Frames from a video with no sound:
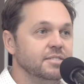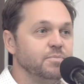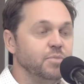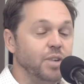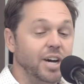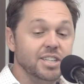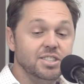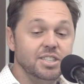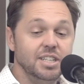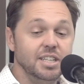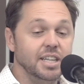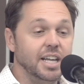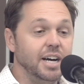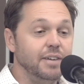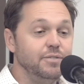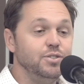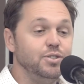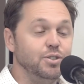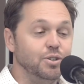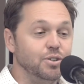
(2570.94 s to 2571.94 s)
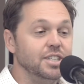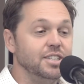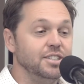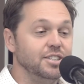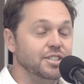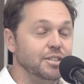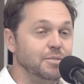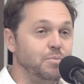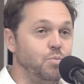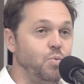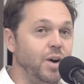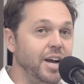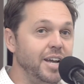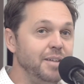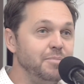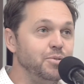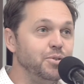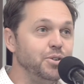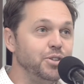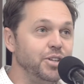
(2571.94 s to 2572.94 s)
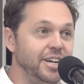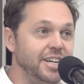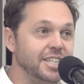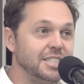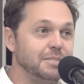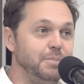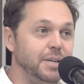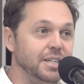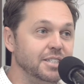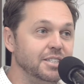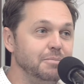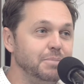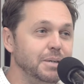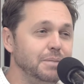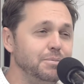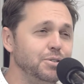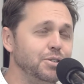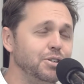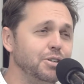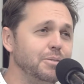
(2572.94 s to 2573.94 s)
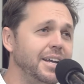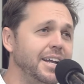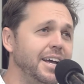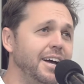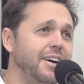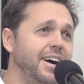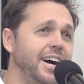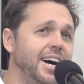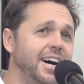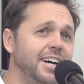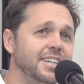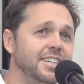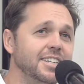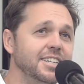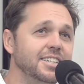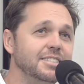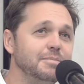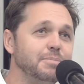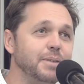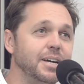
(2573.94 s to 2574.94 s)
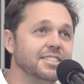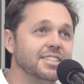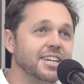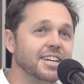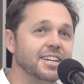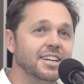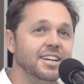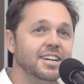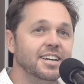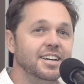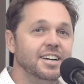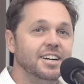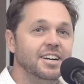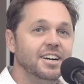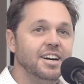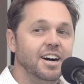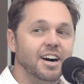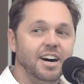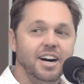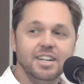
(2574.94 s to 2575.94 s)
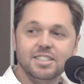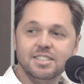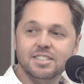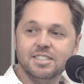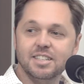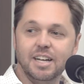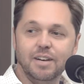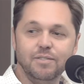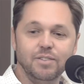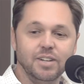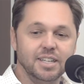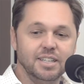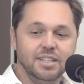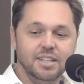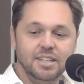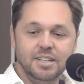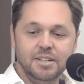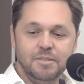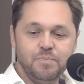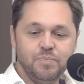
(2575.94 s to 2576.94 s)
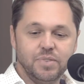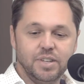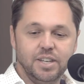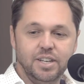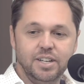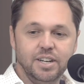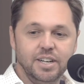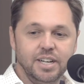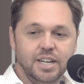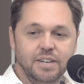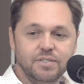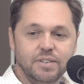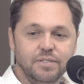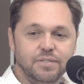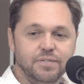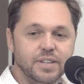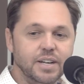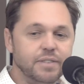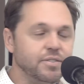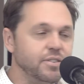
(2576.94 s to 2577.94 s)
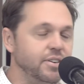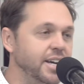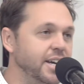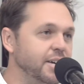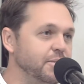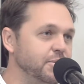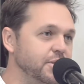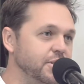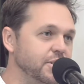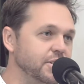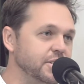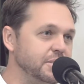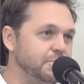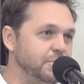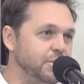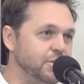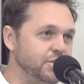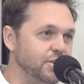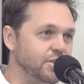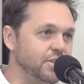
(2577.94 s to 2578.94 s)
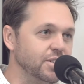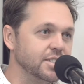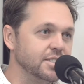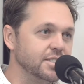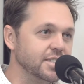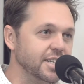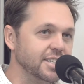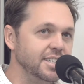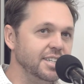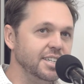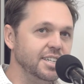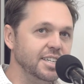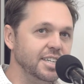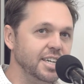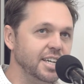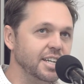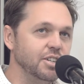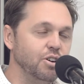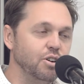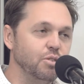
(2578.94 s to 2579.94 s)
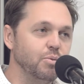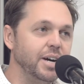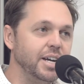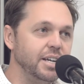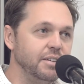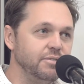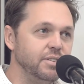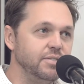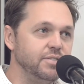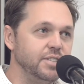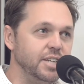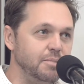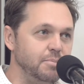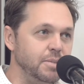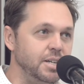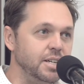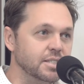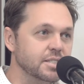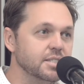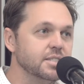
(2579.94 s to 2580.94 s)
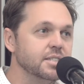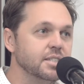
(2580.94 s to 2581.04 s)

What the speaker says: I actually love talking to them way more than I expected. People talk about how hard it is, but it's like, I just love, like, you don't have to fluff around with all the small talk. It's like you can get a long way in 15 minutes.